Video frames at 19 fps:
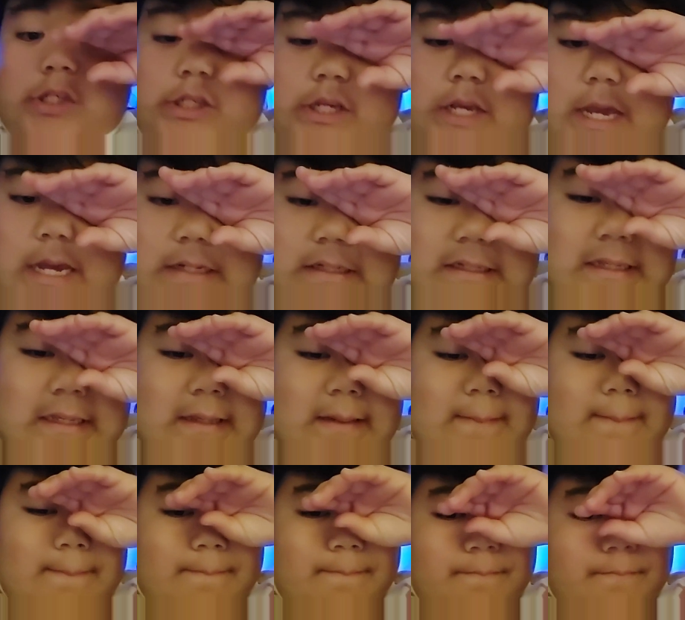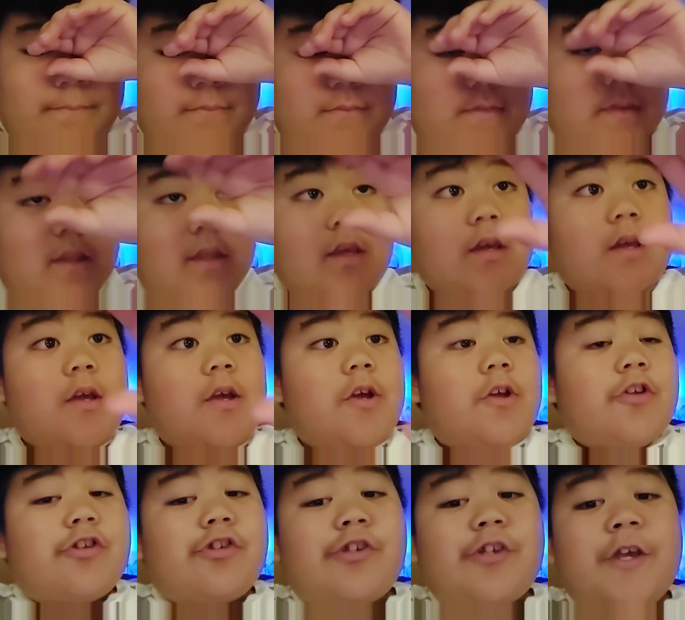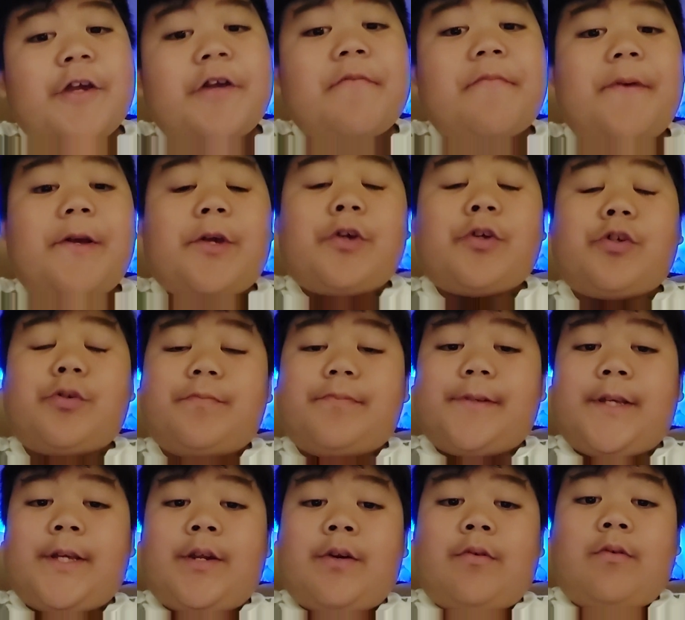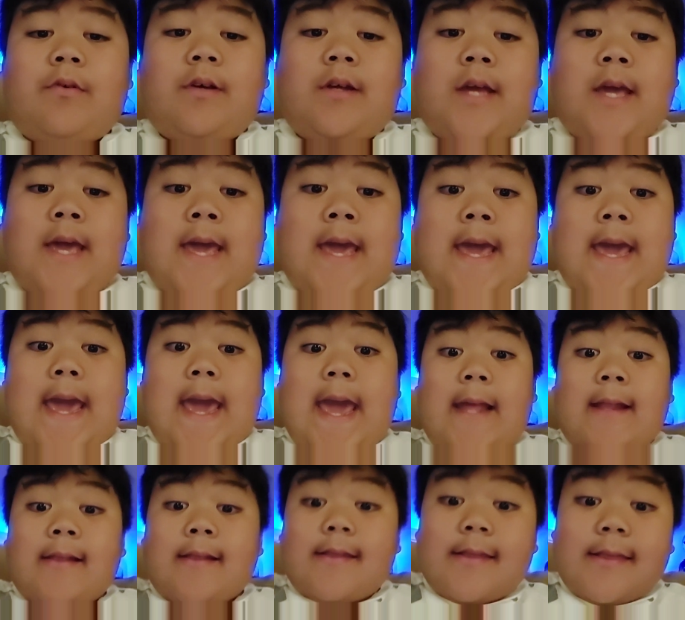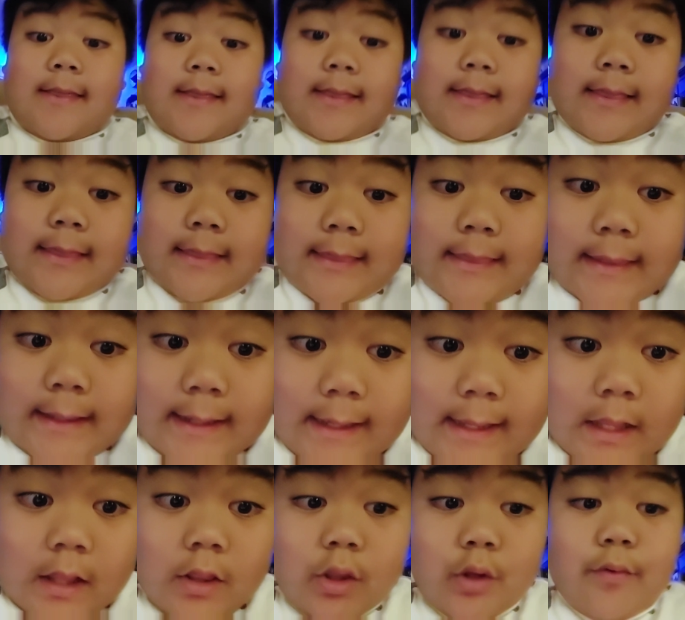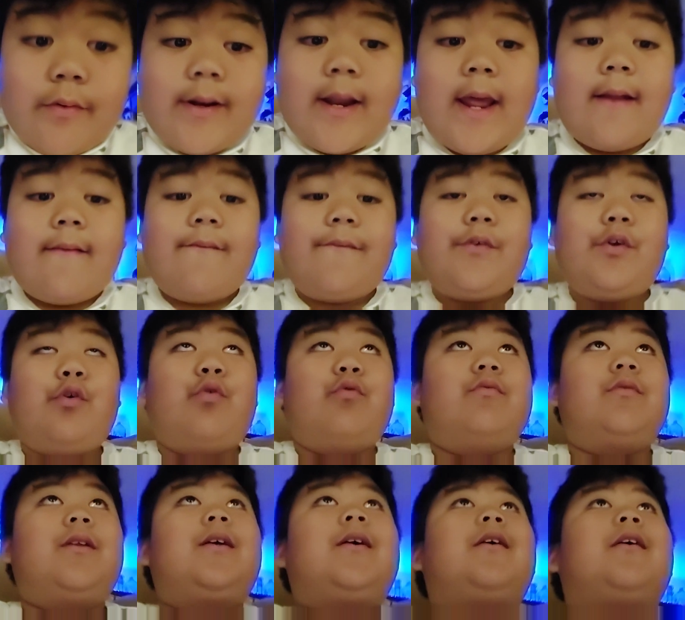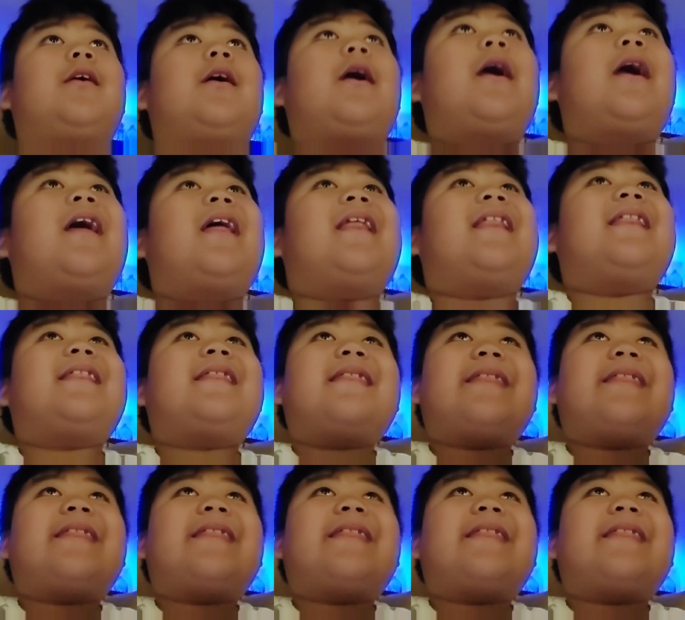checking, check my YouTube channel, and still no one had viewed, and